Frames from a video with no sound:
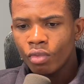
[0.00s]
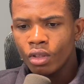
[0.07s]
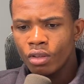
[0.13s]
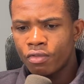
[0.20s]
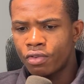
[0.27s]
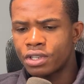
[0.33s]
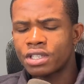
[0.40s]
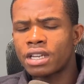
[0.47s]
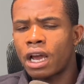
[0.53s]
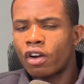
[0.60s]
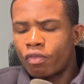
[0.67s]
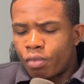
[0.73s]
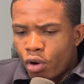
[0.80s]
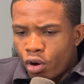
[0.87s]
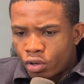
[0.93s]
for this kind of
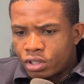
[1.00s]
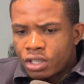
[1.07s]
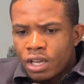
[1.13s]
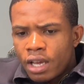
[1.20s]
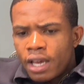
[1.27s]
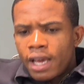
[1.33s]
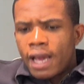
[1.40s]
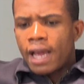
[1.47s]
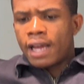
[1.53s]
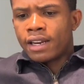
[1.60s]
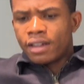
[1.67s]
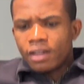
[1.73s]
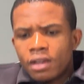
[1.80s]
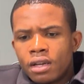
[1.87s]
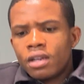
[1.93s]
product, and
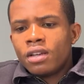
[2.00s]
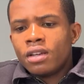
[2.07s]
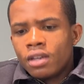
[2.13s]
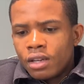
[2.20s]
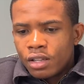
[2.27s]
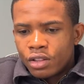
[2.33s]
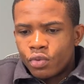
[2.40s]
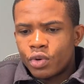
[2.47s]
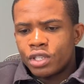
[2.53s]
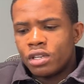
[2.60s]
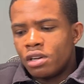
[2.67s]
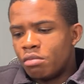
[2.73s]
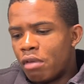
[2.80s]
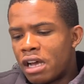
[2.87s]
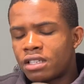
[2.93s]
the reason
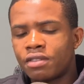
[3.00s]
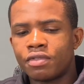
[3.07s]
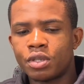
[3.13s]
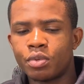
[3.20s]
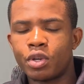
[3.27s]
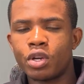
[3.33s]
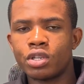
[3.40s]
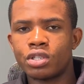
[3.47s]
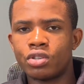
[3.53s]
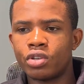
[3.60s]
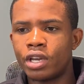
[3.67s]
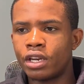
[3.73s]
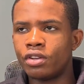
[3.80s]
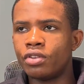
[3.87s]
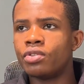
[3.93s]
it's massive is because you
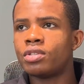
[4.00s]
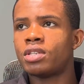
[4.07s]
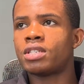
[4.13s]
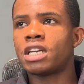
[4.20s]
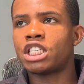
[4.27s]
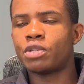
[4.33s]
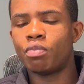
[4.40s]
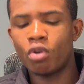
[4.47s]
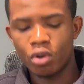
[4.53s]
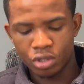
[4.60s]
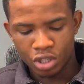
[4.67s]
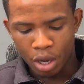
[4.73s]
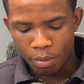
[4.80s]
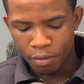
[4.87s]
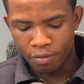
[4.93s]
can use this as both a
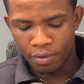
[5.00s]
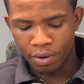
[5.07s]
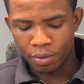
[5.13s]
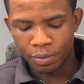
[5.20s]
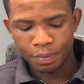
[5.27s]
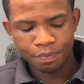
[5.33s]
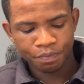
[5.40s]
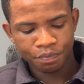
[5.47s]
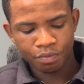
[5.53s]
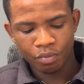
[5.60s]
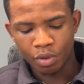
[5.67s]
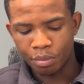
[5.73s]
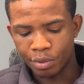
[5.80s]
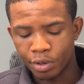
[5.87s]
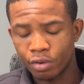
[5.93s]
top of funnel,
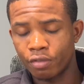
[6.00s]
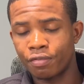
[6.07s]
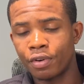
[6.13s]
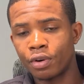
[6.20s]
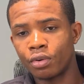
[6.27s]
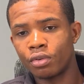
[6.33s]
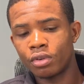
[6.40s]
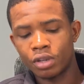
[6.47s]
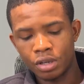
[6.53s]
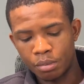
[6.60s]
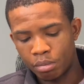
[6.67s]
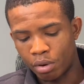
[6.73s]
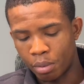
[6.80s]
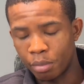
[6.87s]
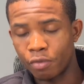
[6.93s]
middle of funnel, and
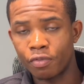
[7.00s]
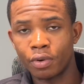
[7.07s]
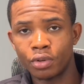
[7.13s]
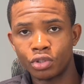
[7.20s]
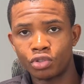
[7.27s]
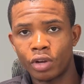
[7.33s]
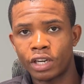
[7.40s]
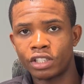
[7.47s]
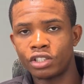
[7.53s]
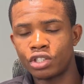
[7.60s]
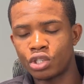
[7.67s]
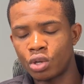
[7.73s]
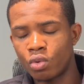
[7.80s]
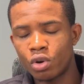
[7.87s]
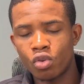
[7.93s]
bottom of funnel strategy.
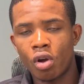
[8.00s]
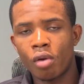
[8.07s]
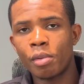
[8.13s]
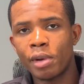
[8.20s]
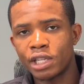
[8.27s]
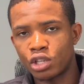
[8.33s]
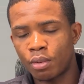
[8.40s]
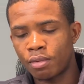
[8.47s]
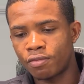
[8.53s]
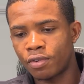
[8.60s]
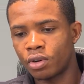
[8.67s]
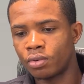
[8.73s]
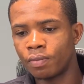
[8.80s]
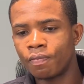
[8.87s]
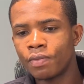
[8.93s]
So what do I mean by top of
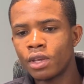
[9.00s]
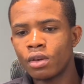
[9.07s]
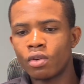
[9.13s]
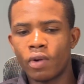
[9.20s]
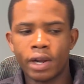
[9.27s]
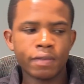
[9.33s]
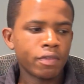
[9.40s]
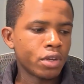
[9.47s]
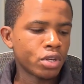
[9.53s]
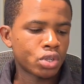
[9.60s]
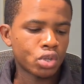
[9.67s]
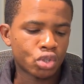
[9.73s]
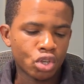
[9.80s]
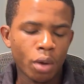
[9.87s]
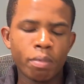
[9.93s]
funnel, right? So
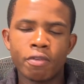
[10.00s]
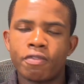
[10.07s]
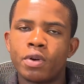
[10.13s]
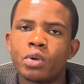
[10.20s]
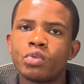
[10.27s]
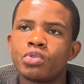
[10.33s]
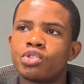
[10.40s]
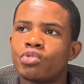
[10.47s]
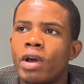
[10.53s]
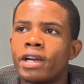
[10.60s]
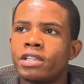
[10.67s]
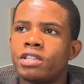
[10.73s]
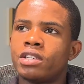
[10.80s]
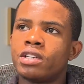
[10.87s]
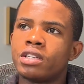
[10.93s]
top of funnel
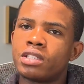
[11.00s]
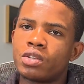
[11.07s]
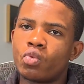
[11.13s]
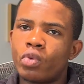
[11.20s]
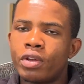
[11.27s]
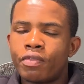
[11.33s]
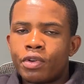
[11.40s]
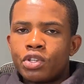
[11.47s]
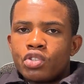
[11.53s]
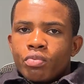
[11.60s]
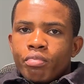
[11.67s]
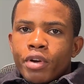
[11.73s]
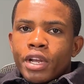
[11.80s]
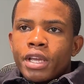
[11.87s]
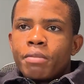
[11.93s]
strategy is a way for you to
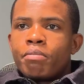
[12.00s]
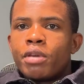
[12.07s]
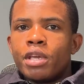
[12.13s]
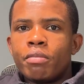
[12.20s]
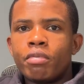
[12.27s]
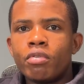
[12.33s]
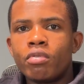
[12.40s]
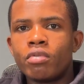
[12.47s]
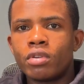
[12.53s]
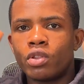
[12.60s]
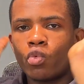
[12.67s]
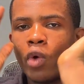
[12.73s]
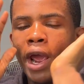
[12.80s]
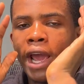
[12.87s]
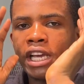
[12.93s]
bring in people, the
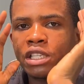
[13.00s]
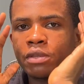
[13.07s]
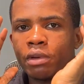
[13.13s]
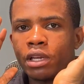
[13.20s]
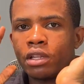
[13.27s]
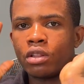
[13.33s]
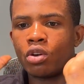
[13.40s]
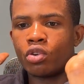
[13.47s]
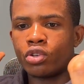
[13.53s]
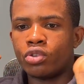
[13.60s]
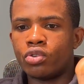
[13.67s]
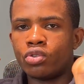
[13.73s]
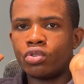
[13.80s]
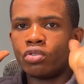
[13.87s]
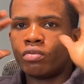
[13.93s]
way I explained on
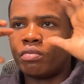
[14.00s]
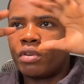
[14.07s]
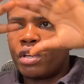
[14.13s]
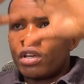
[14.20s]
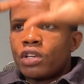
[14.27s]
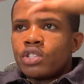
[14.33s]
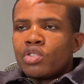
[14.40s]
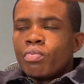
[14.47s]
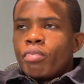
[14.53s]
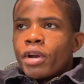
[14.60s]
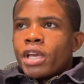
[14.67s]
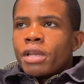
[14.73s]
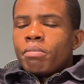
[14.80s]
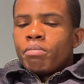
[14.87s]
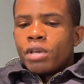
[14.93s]
YouTube, to bring
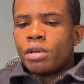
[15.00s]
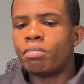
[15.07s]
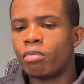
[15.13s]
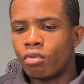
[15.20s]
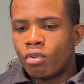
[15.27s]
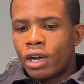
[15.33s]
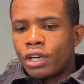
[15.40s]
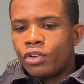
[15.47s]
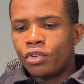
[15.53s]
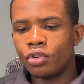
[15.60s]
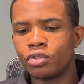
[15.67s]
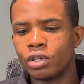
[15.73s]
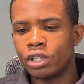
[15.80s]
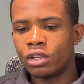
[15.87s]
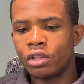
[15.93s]
in people. And
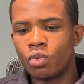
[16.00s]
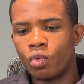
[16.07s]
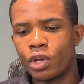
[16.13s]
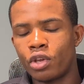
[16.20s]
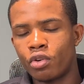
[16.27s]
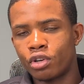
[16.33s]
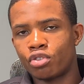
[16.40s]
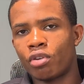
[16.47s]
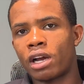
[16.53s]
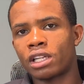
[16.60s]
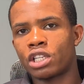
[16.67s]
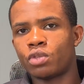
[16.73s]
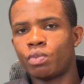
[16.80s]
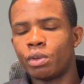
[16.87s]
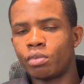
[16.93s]
usually the way you attract
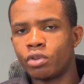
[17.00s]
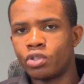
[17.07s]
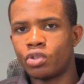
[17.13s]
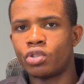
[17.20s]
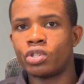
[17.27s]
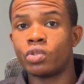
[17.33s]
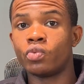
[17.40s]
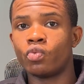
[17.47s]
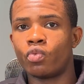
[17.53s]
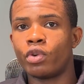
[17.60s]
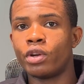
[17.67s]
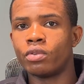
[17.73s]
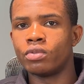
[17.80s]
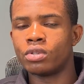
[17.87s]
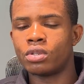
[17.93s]
these people is using
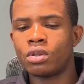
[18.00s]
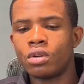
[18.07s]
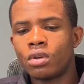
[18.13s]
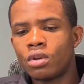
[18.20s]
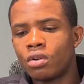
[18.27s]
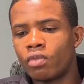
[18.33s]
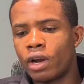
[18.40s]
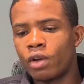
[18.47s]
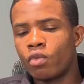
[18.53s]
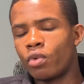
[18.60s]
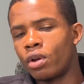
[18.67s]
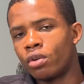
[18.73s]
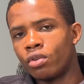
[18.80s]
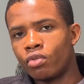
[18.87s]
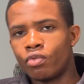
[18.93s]
Reels, right? We
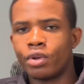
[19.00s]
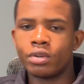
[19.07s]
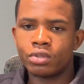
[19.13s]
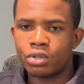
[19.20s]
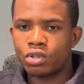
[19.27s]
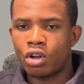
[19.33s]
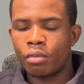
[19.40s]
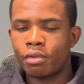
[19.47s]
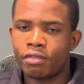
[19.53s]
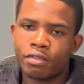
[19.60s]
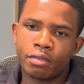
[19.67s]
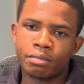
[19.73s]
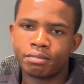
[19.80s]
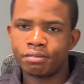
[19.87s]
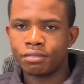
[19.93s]
all know Reels is copied from,
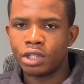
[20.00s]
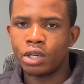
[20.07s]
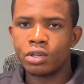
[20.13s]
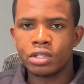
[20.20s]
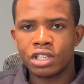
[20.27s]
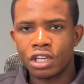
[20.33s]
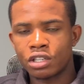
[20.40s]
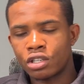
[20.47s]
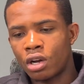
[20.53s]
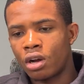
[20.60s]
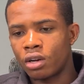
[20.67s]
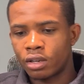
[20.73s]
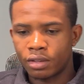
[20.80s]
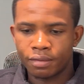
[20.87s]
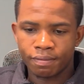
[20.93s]

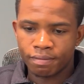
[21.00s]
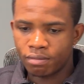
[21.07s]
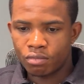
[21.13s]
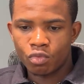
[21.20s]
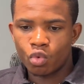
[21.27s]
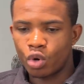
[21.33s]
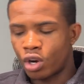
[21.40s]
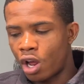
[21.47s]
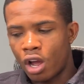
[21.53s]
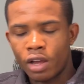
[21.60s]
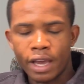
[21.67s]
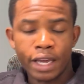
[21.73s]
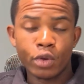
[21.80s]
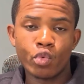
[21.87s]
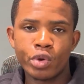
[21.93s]
TikTok and whatnot.
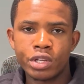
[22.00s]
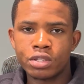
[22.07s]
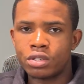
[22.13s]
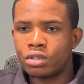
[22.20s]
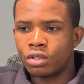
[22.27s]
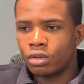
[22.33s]
Anyways,